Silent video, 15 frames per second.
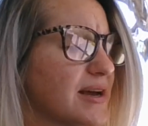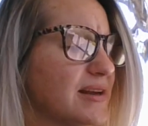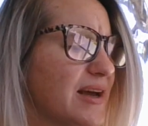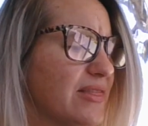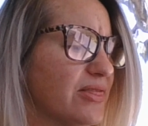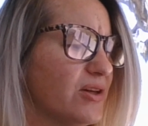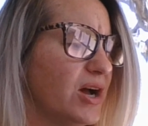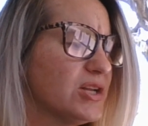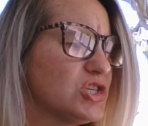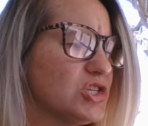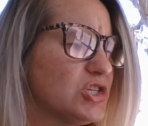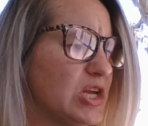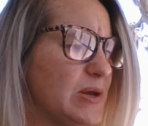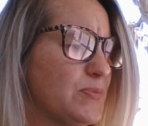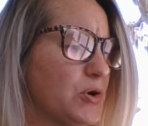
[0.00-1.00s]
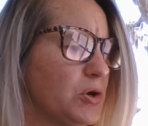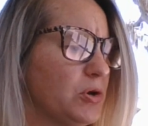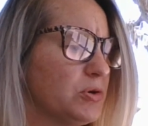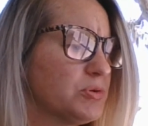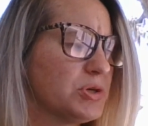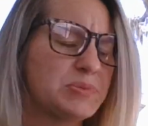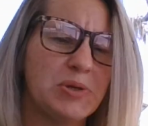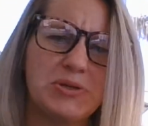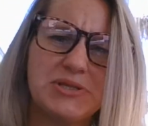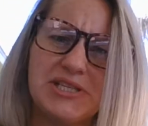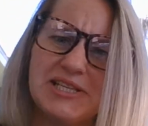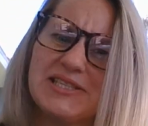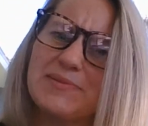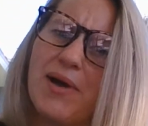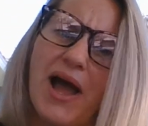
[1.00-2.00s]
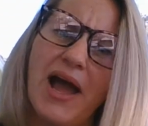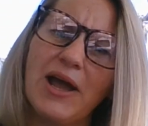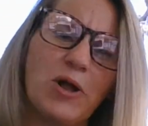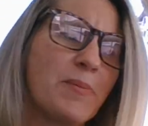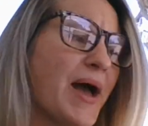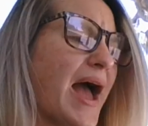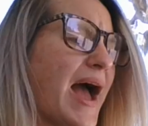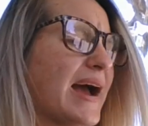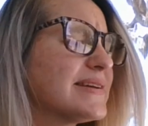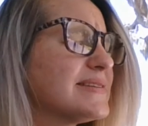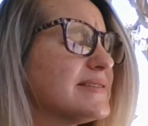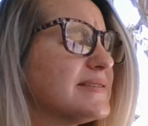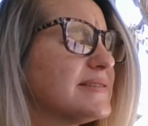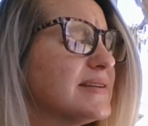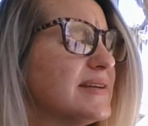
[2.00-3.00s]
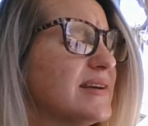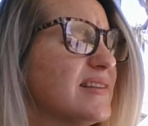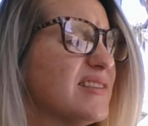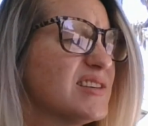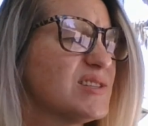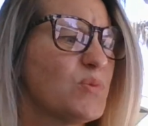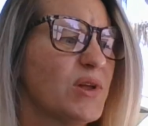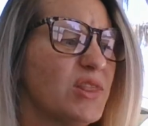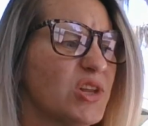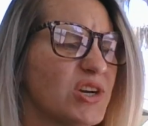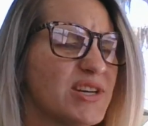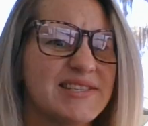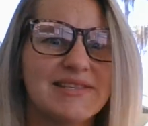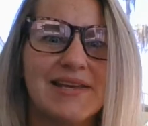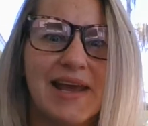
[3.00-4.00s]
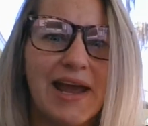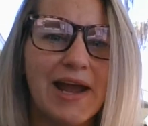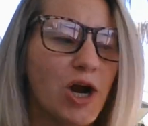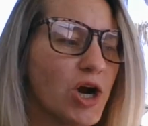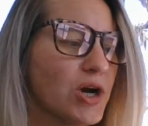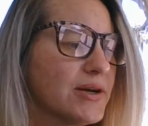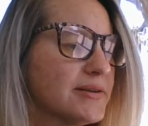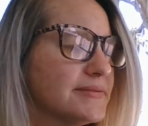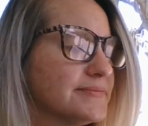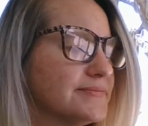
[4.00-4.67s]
"I thought sheep girls were supposed to smile, Max. This one looks scared."